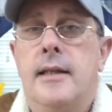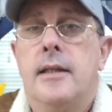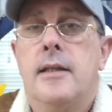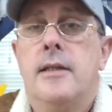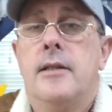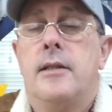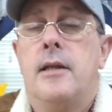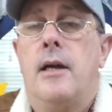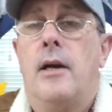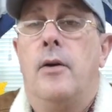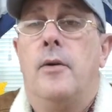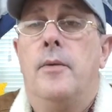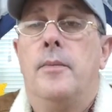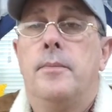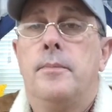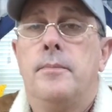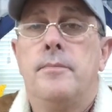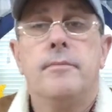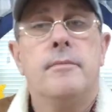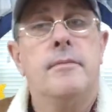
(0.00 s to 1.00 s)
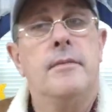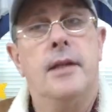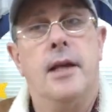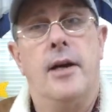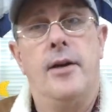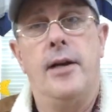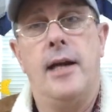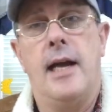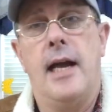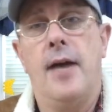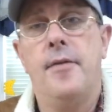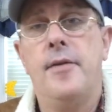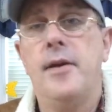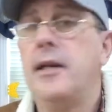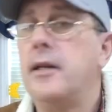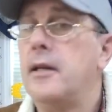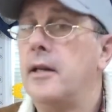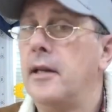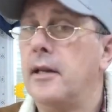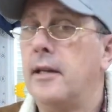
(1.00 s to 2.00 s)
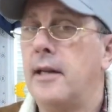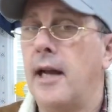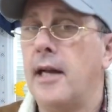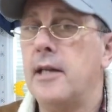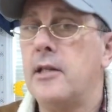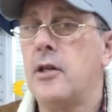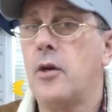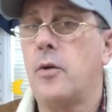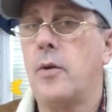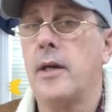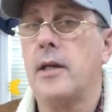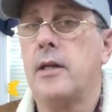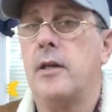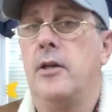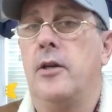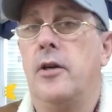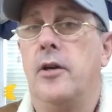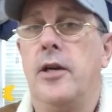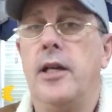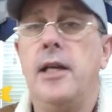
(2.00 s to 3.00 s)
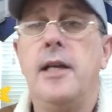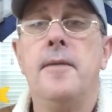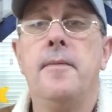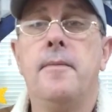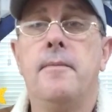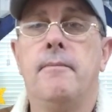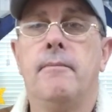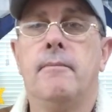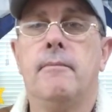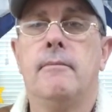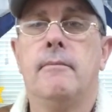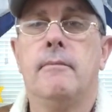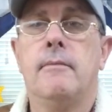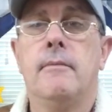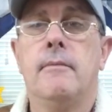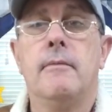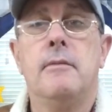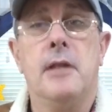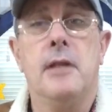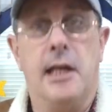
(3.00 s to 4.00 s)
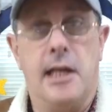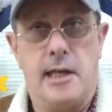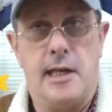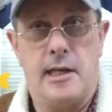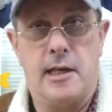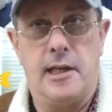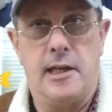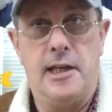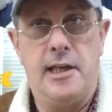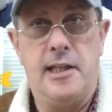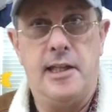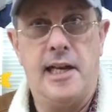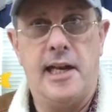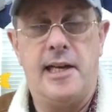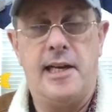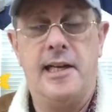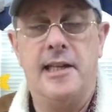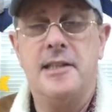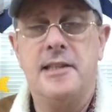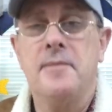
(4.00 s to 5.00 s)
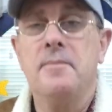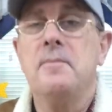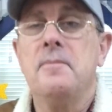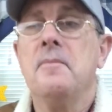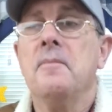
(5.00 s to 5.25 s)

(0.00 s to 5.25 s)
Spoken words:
so there you have it. Nice, quick, and dirty. To get clean, that is,